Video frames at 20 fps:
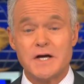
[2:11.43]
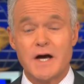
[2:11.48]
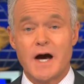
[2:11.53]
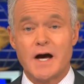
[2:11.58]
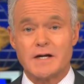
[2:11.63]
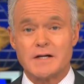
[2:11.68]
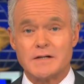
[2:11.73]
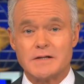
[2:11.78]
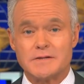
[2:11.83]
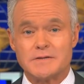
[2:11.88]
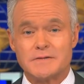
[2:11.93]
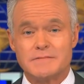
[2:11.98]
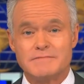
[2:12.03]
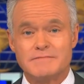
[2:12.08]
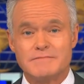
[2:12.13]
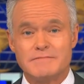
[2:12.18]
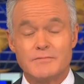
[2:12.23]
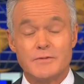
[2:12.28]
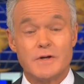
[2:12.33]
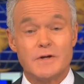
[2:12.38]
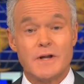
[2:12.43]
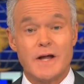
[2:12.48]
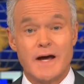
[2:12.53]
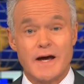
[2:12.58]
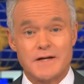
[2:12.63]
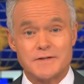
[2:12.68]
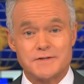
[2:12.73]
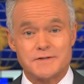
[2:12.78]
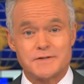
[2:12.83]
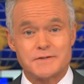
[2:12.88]
Hottelet, the
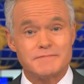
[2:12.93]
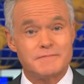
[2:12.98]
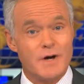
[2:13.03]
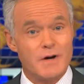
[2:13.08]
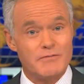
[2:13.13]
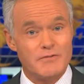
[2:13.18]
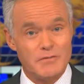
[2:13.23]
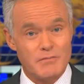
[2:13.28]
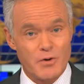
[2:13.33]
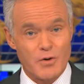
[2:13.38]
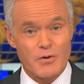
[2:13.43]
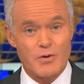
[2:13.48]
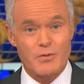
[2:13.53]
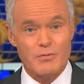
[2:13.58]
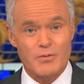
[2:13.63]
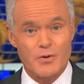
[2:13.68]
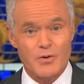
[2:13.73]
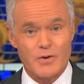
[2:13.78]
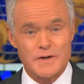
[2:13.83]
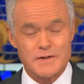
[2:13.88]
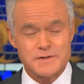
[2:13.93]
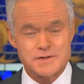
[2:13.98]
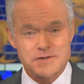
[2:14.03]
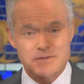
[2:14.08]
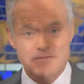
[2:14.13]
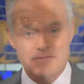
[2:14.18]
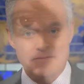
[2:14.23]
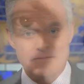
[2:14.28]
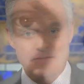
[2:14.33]
last of the Murrow Boys.